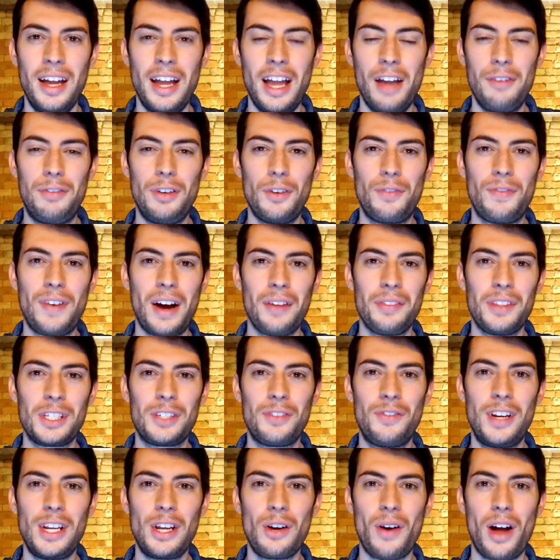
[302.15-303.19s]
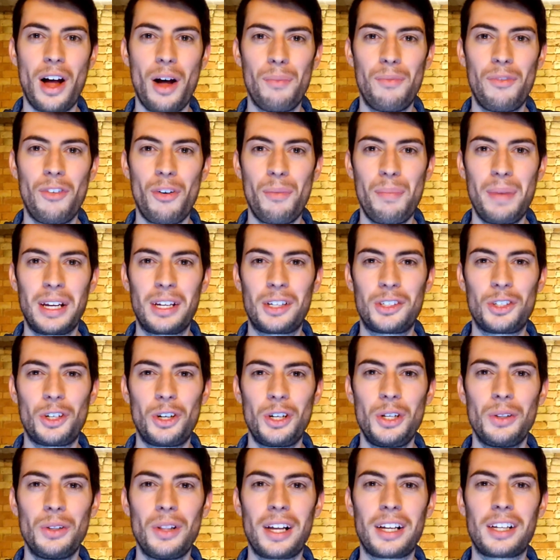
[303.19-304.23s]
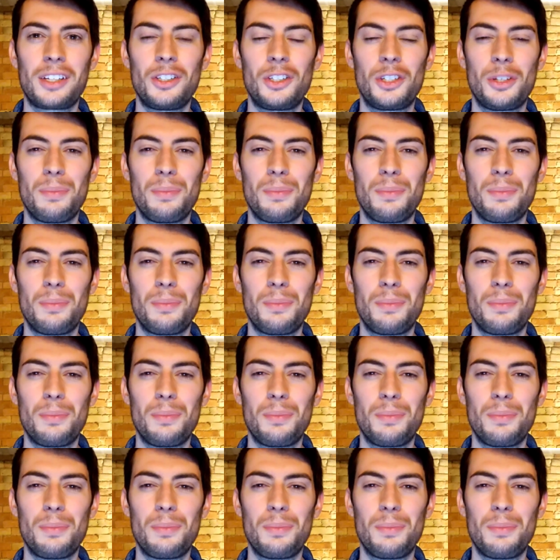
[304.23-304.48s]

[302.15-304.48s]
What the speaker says: If you found this video helpful, make sure like